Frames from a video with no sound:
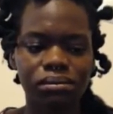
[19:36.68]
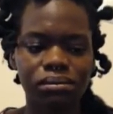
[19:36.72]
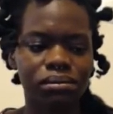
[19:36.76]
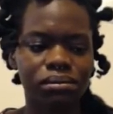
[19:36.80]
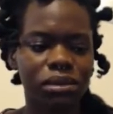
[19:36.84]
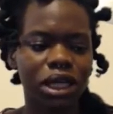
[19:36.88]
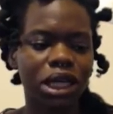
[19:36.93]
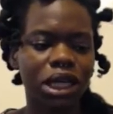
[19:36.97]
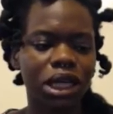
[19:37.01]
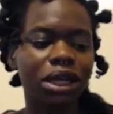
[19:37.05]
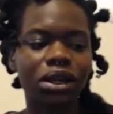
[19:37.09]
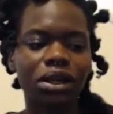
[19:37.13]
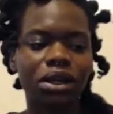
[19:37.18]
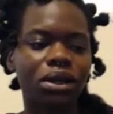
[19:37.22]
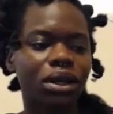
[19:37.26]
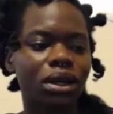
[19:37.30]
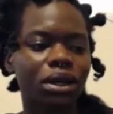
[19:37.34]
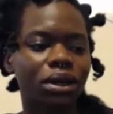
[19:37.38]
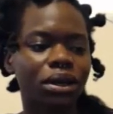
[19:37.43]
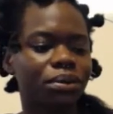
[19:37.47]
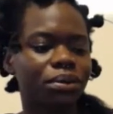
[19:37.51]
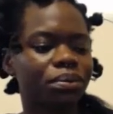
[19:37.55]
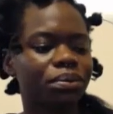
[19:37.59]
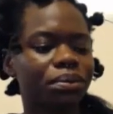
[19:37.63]
I don't
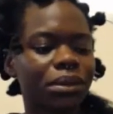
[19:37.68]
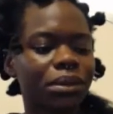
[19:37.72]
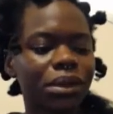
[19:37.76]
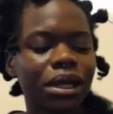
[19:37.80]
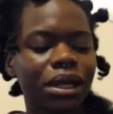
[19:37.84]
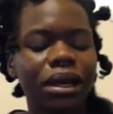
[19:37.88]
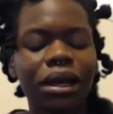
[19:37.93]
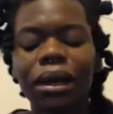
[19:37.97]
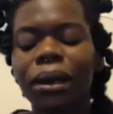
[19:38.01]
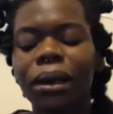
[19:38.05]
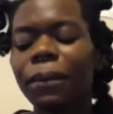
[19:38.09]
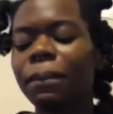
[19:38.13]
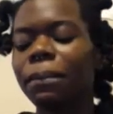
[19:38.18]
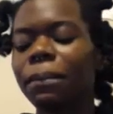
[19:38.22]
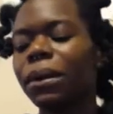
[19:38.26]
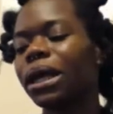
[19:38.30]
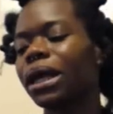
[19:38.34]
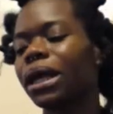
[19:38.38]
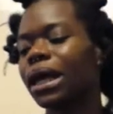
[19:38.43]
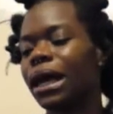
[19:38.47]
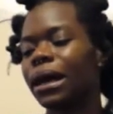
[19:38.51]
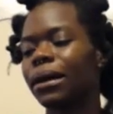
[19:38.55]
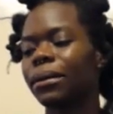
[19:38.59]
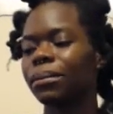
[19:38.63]
know. But
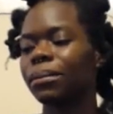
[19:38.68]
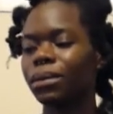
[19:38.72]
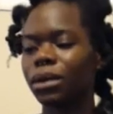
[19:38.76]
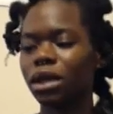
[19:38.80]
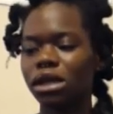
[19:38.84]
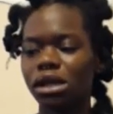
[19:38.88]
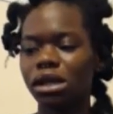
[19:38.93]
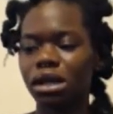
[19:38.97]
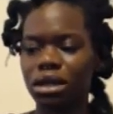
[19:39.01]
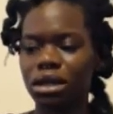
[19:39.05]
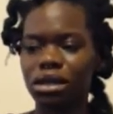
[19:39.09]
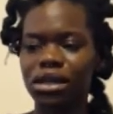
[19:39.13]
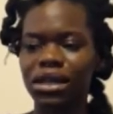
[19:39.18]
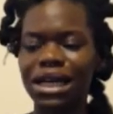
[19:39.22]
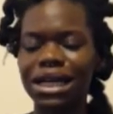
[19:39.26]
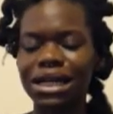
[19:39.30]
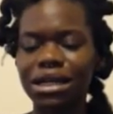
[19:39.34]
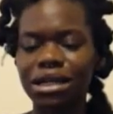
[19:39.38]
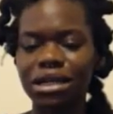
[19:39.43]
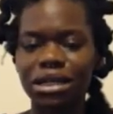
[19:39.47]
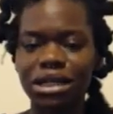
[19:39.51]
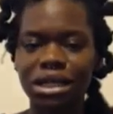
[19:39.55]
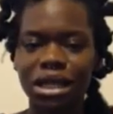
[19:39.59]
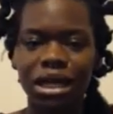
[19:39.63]
yeah, so that's
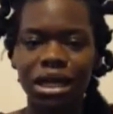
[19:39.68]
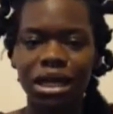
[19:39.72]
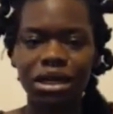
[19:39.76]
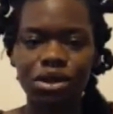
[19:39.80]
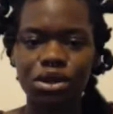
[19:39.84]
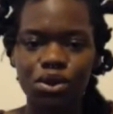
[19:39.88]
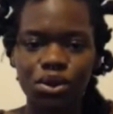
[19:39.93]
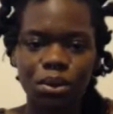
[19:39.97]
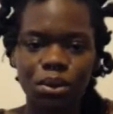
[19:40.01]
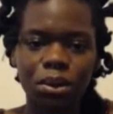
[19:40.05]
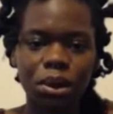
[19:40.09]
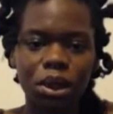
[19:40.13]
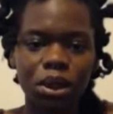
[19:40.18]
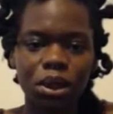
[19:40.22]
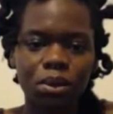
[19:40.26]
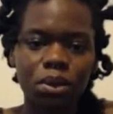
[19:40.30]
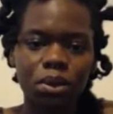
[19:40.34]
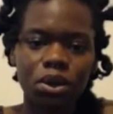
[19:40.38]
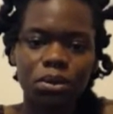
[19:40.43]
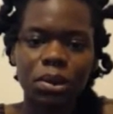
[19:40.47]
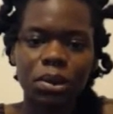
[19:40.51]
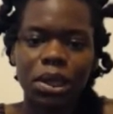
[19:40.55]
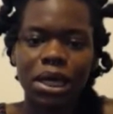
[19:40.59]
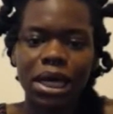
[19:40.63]
it. So I'm going to wash
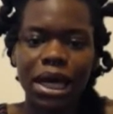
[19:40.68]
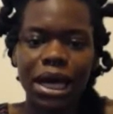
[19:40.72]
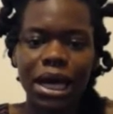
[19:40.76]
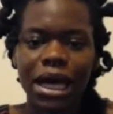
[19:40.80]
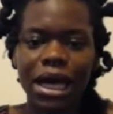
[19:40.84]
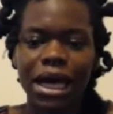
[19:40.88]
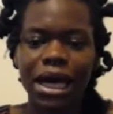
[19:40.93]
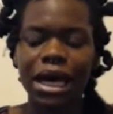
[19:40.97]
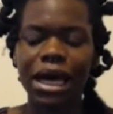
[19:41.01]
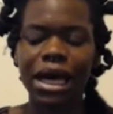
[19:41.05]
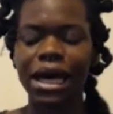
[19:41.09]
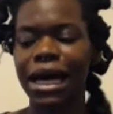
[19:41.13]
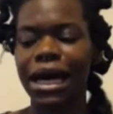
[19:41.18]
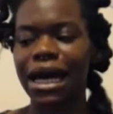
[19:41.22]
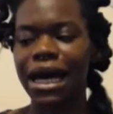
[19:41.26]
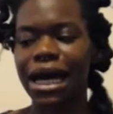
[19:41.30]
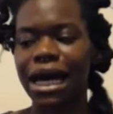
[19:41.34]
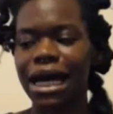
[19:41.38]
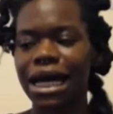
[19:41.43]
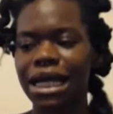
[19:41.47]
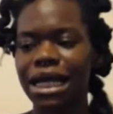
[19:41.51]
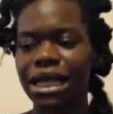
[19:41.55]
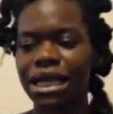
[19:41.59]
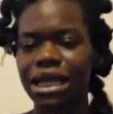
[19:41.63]
my hair,
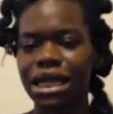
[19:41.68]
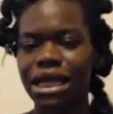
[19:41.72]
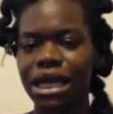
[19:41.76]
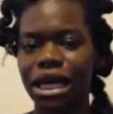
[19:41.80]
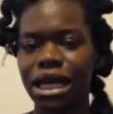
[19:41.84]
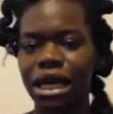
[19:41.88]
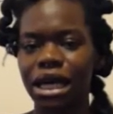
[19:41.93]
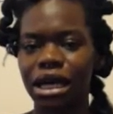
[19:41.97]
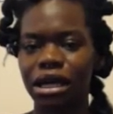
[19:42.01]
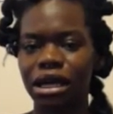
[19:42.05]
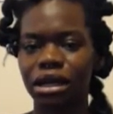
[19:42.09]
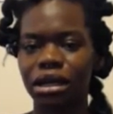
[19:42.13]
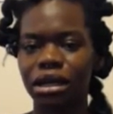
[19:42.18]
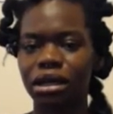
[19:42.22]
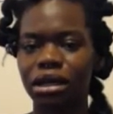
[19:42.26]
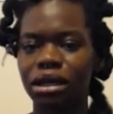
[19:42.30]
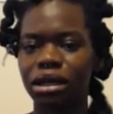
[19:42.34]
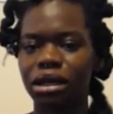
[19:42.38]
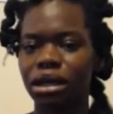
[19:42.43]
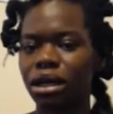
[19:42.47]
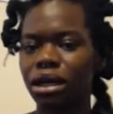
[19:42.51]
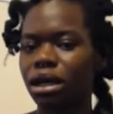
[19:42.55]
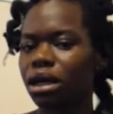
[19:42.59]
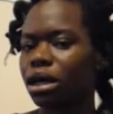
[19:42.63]
and then
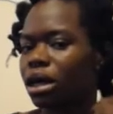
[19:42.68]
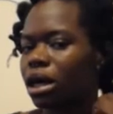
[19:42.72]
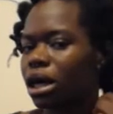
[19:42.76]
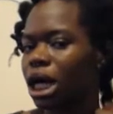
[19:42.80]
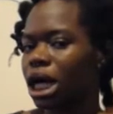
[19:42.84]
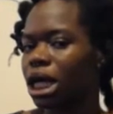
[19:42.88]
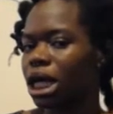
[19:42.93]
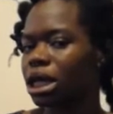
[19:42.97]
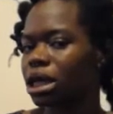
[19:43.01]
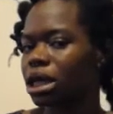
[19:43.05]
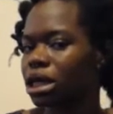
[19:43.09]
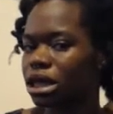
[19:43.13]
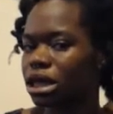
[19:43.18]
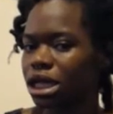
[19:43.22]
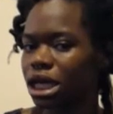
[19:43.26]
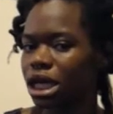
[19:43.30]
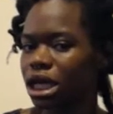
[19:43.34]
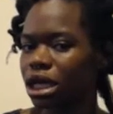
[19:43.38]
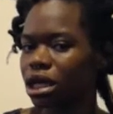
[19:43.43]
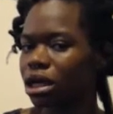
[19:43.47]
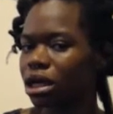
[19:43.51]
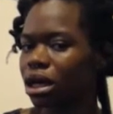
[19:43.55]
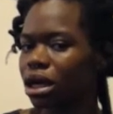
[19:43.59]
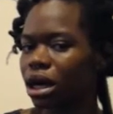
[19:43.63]
I
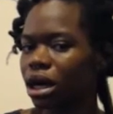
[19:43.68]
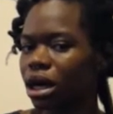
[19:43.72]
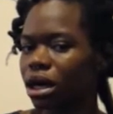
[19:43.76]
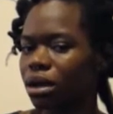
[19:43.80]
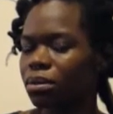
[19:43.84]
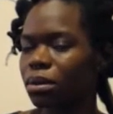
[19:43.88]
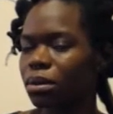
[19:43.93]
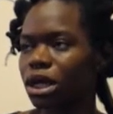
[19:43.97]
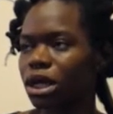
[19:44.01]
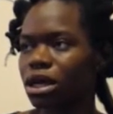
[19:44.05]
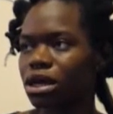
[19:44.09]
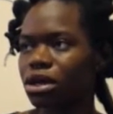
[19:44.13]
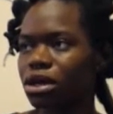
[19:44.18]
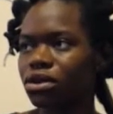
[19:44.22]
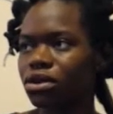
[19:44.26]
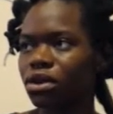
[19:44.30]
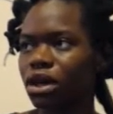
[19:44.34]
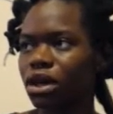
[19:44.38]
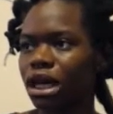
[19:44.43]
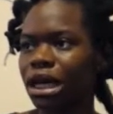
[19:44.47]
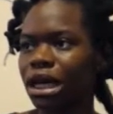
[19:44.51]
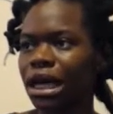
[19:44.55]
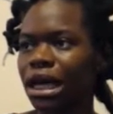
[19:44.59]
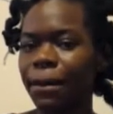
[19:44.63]
think I might
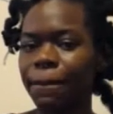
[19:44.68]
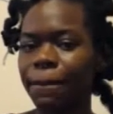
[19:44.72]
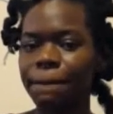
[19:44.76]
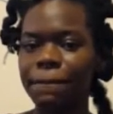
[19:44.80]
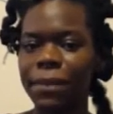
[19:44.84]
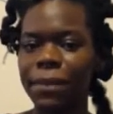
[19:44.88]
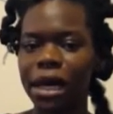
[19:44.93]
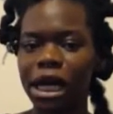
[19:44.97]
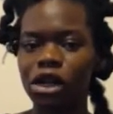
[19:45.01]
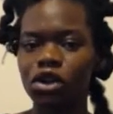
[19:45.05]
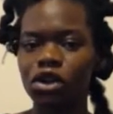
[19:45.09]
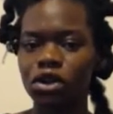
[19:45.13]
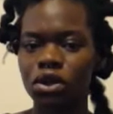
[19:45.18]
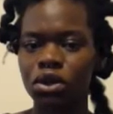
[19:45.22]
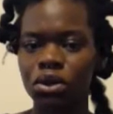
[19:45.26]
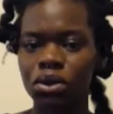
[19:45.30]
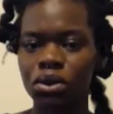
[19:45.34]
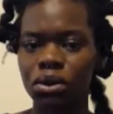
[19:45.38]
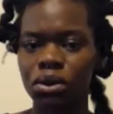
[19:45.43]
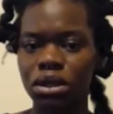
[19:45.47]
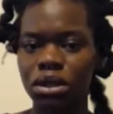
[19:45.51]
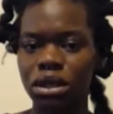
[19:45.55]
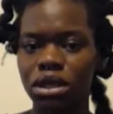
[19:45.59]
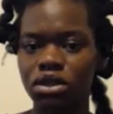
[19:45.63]
try and bantu
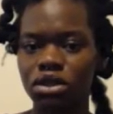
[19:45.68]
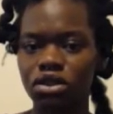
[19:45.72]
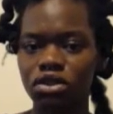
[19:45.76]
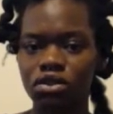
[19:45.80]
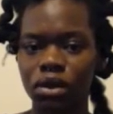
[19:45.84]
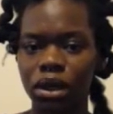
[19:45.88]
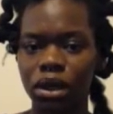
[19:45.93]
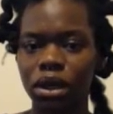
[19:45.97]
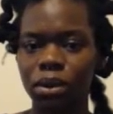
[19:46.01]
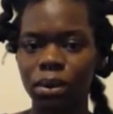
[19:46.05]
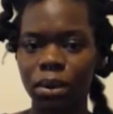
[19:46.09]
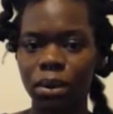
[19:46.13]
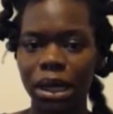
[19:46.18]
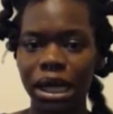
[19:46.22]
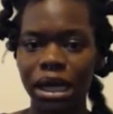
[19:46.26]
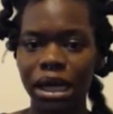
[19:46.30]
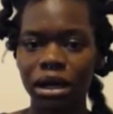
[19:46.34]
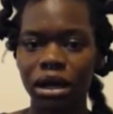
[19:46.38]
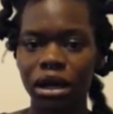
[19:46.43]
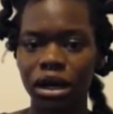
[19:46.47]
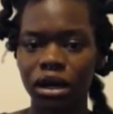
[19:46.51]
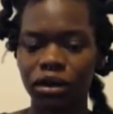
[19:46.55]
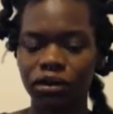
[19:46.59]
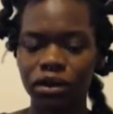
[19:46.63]
knot it straight away
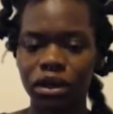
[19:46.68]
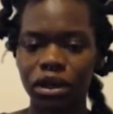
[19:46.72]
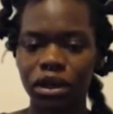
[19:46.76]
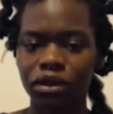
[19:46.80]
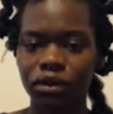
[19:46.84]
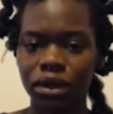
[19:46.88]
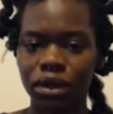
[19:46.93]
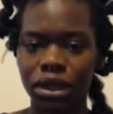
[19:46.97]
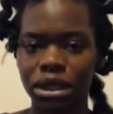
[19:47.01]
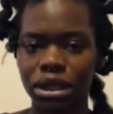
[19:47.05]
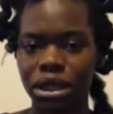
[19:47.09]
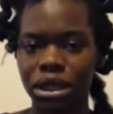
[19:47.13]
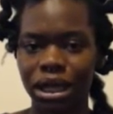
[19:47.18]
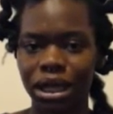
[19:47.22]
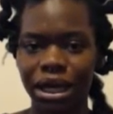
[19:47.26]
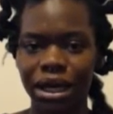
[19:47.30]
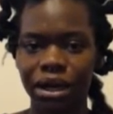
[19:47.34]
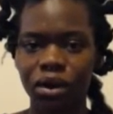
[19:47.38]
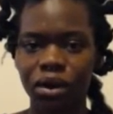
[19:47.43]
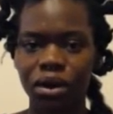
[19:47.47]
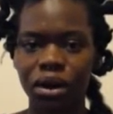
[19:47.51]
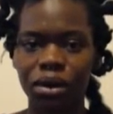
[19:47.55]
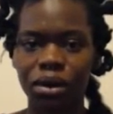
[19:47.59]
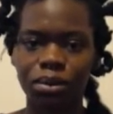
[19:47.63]
after I rinse it out.
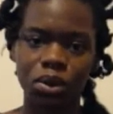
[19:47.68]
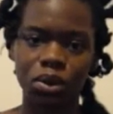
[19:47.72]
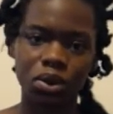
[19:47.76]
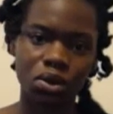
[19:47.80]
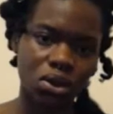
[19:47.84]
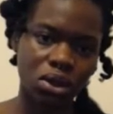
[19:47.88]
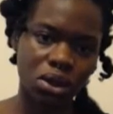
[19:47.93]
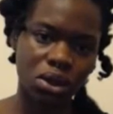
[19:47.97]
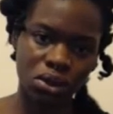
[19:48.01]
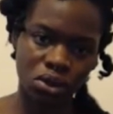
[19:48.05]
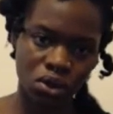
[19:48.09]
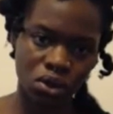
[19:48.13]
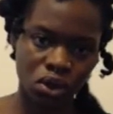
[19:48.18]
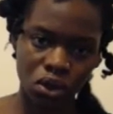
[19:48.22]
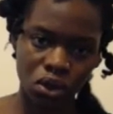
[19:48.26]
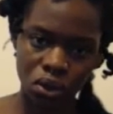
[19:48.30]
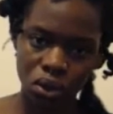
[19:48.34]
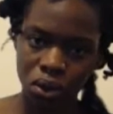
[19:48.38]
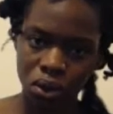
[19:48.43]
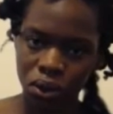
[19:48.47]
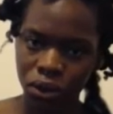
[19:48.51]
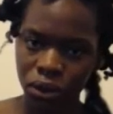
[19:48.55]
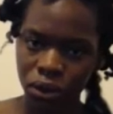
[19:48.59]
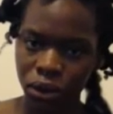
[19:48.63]
I'm not so
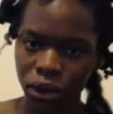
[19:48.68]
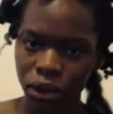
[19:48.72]
sure.